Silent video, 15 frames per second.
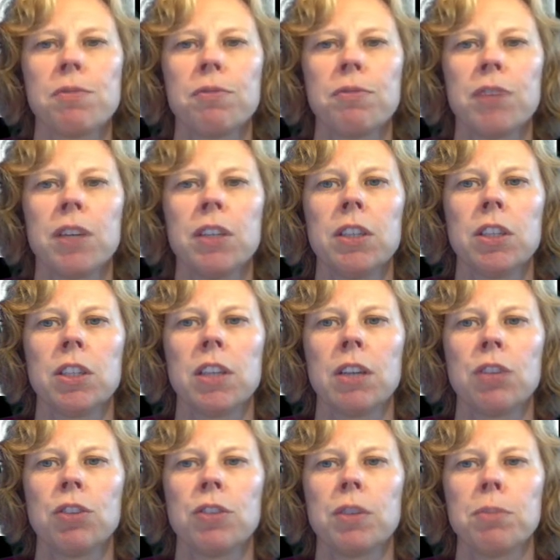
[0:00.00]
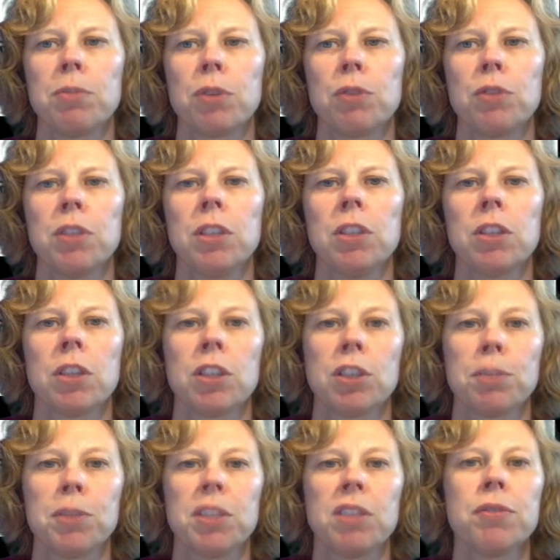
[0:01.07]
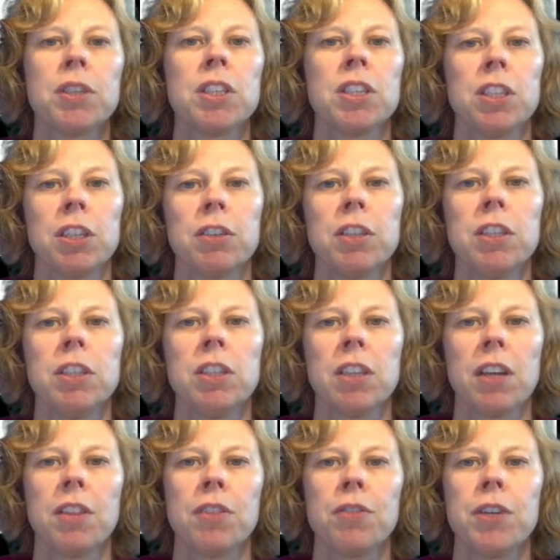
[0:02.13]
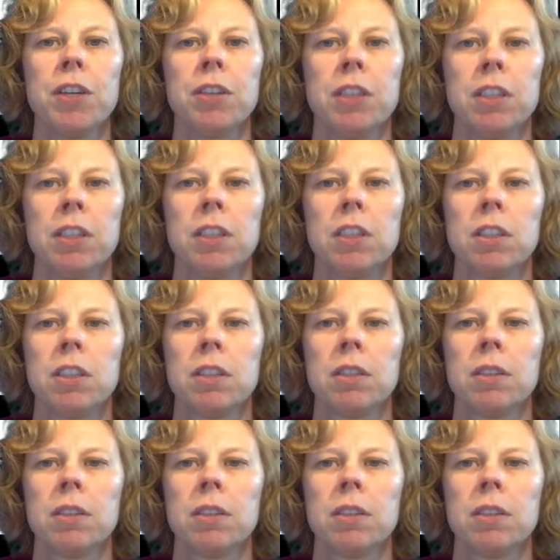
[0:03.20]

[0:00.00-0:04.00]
various downstream proteins on specific serines and threonines.